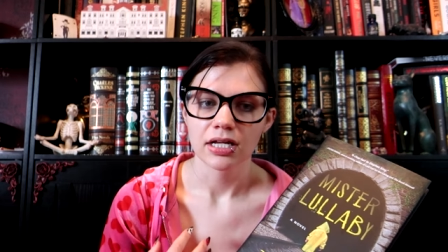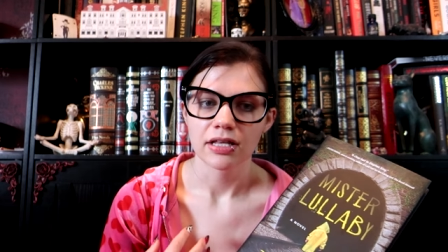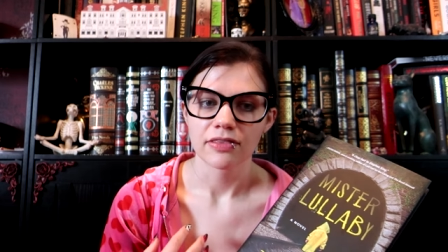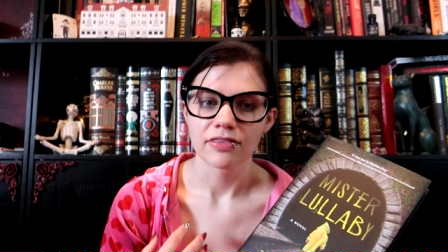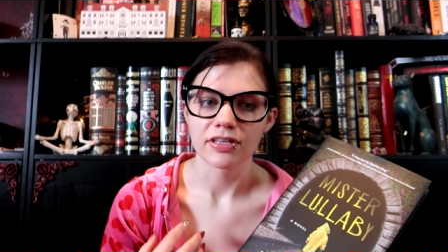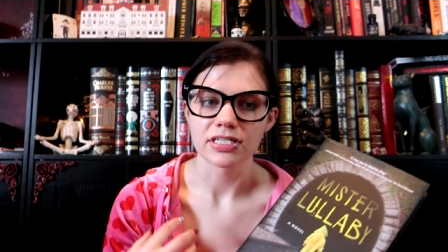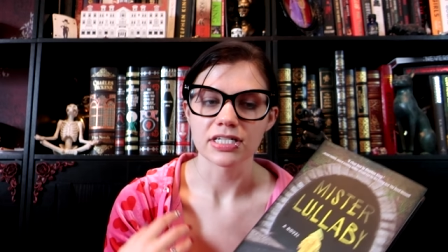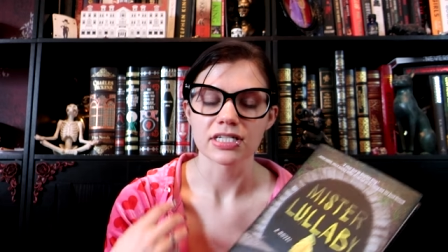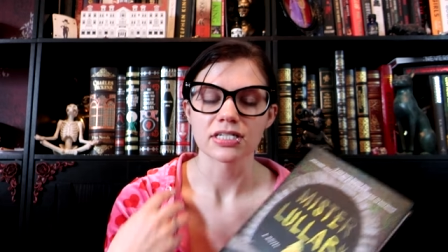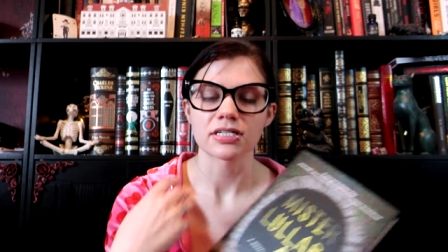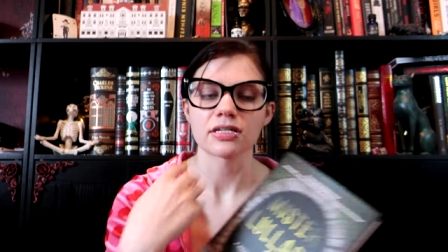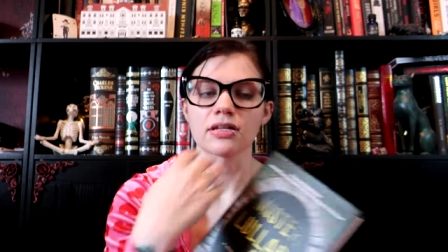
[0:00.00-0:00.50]

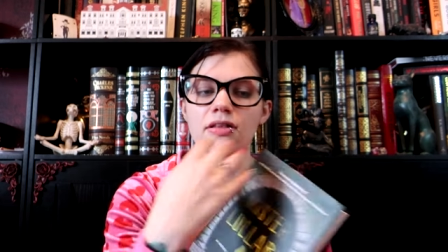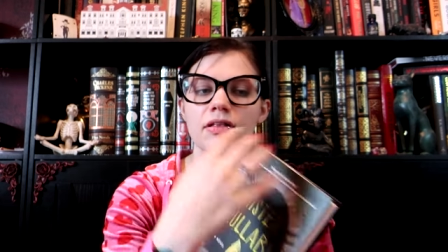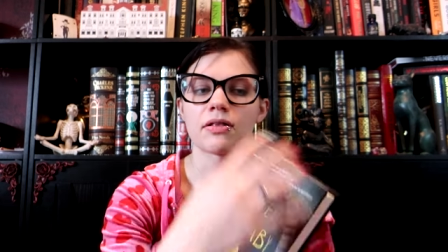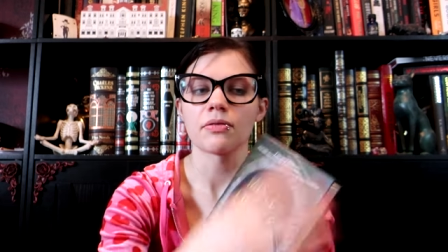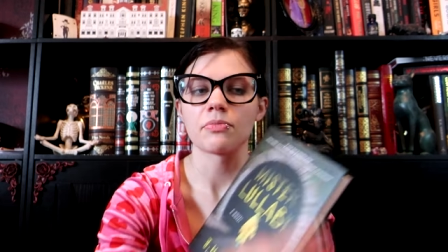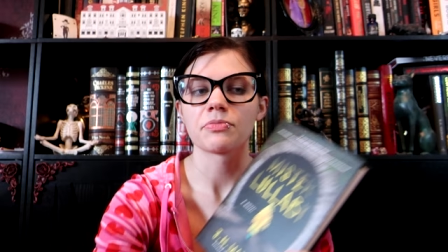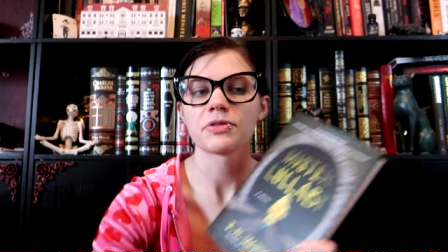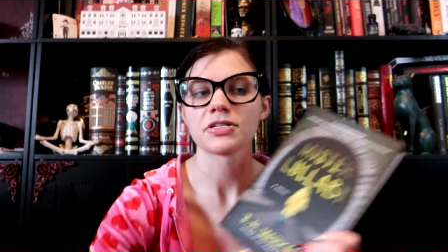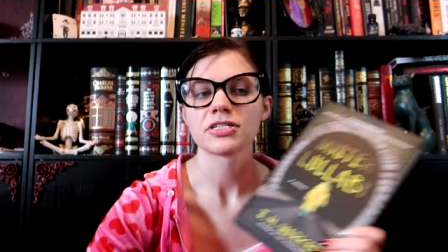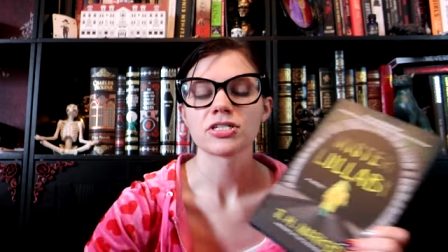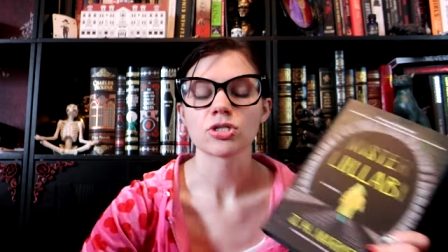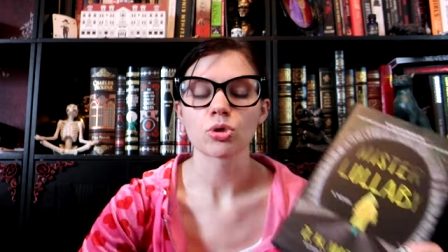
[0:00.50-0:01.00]
this is
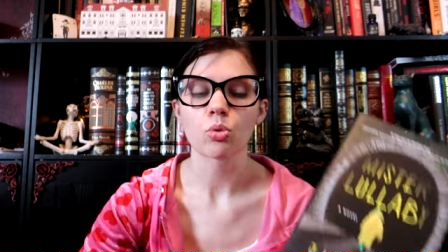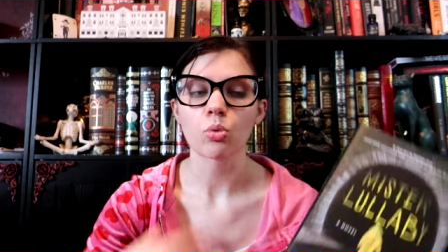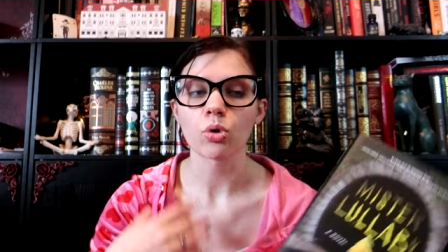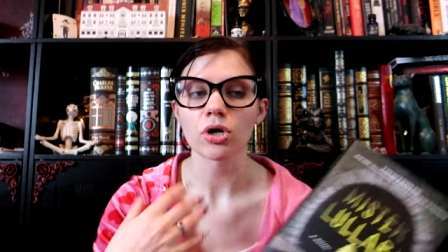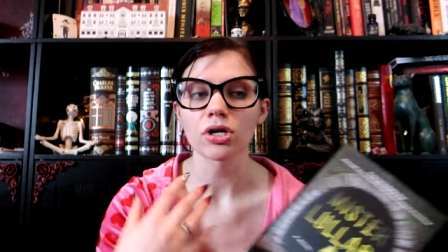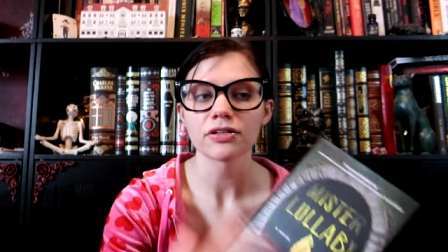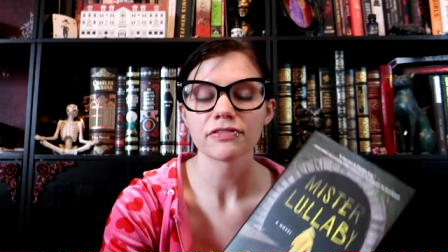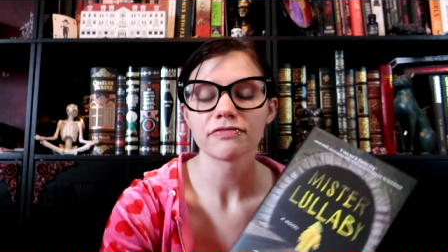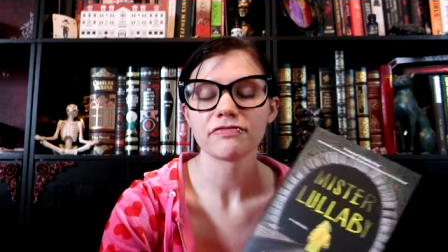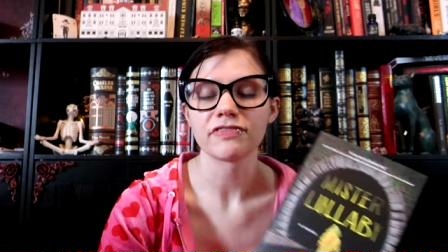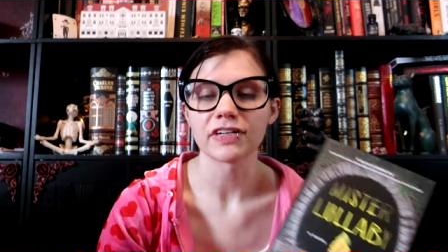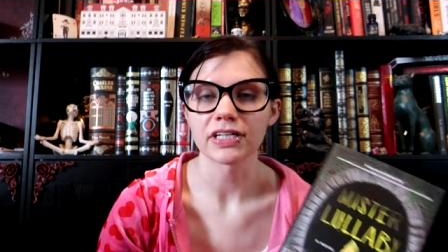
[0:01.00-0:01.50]
this is a
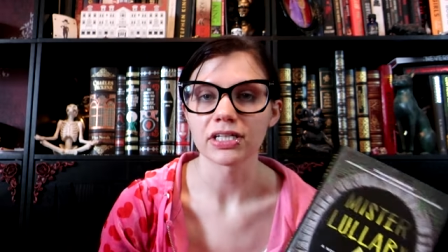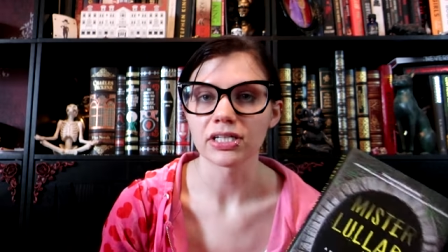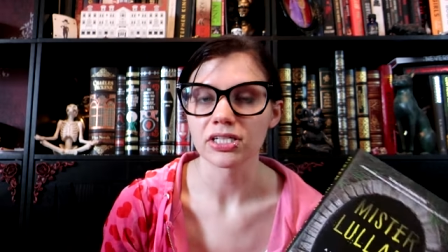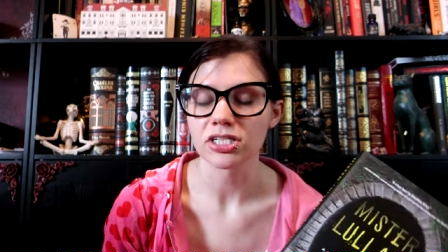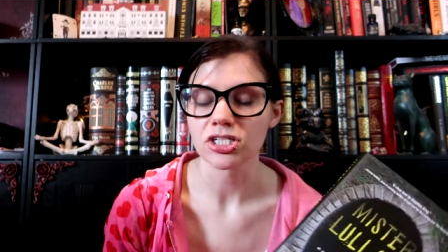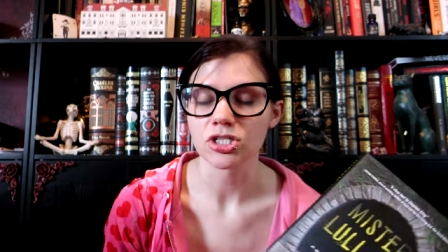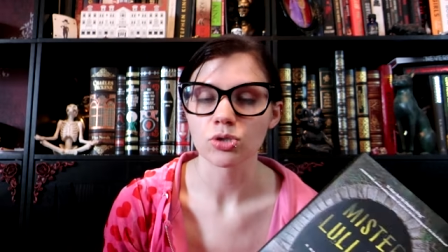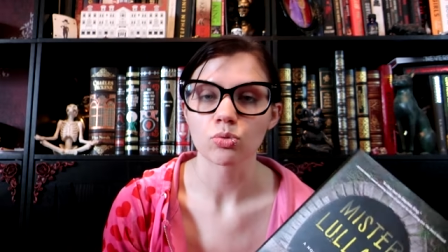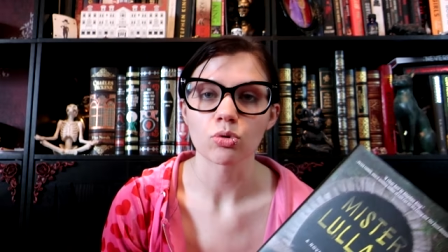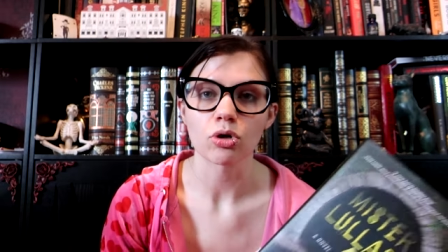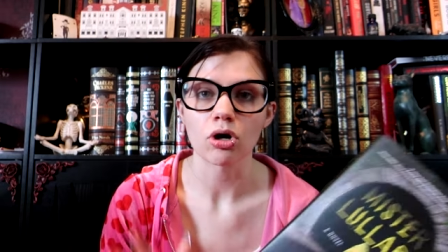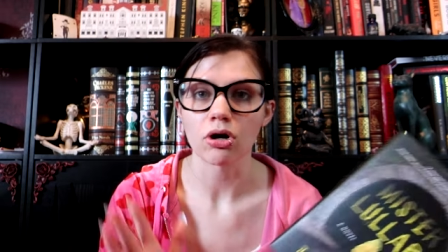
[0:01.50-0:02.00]
world of
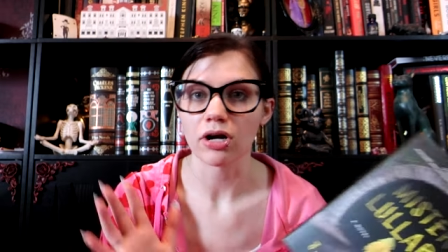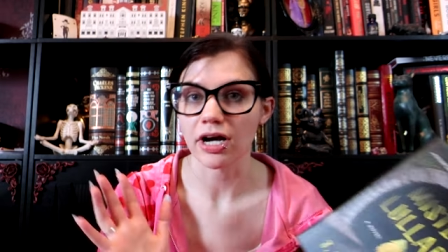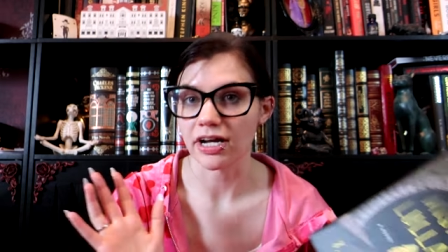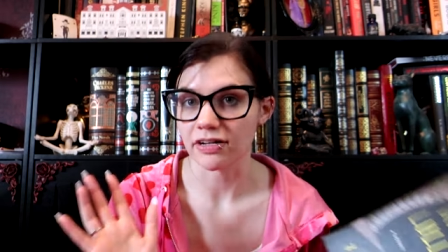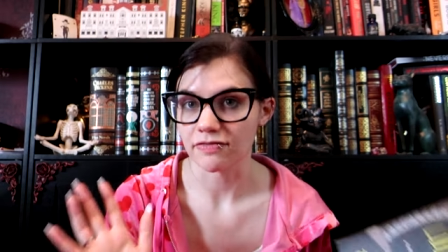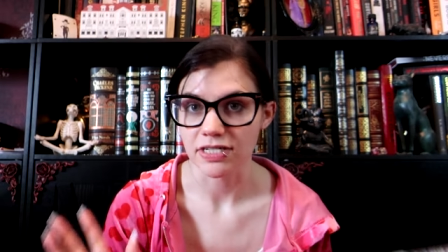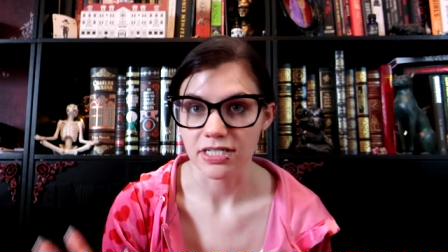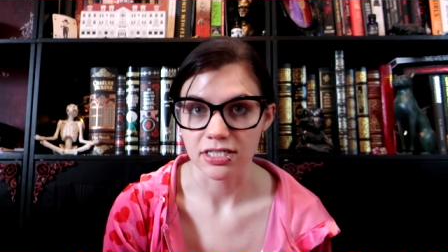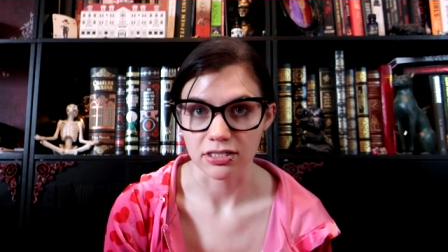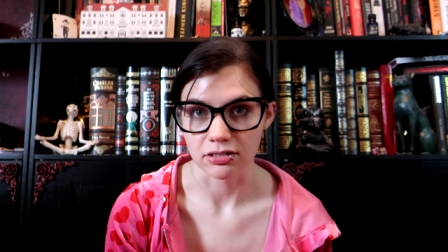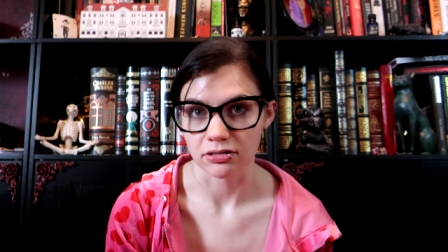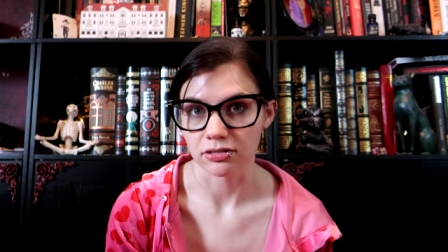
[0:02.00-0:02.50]
villains who are all kind
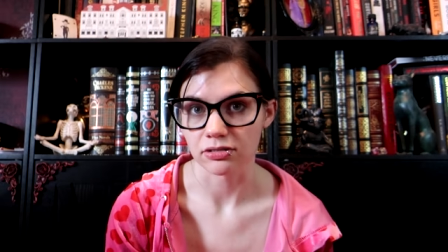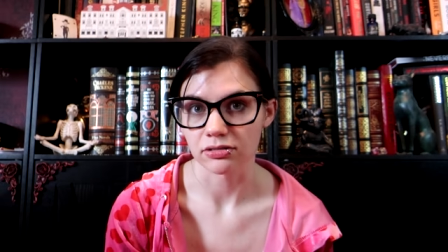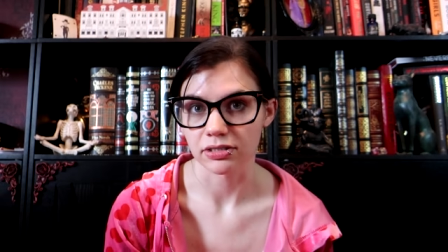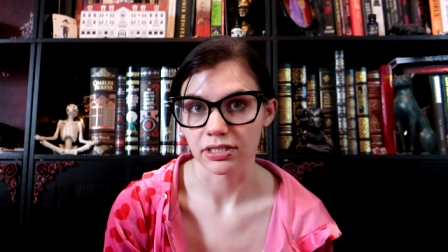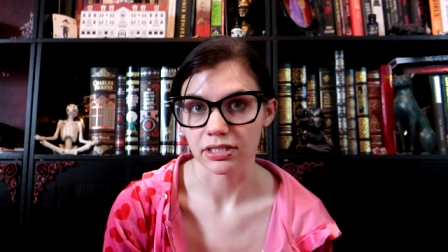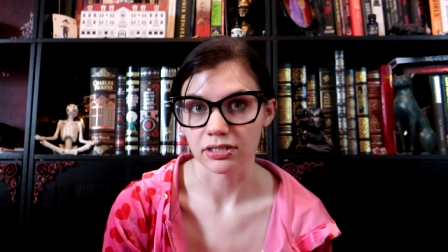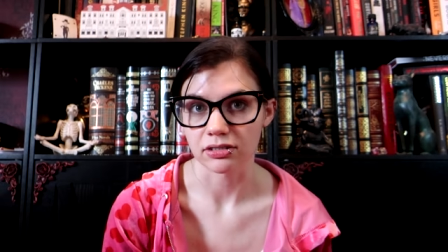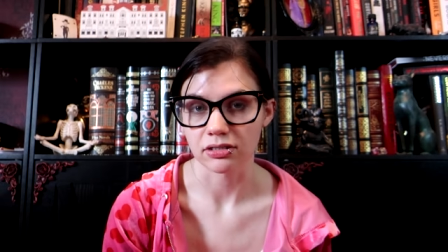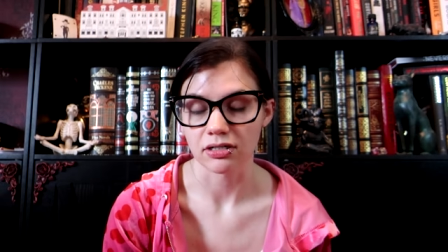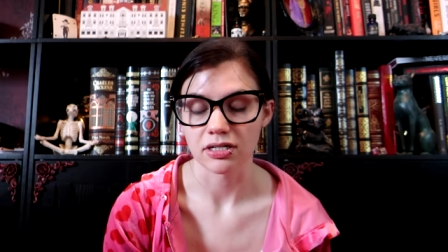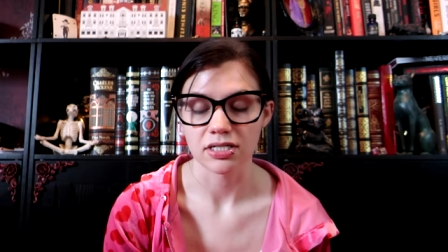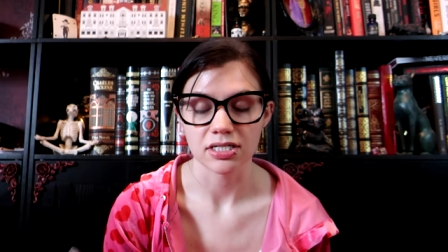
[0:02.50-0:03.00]
of serial
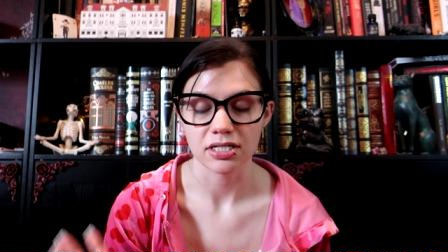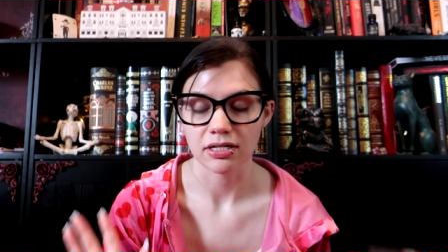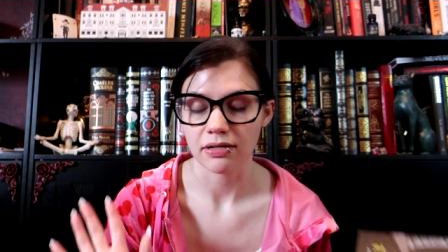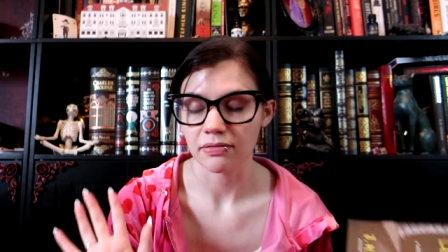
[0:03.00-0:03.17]
killers.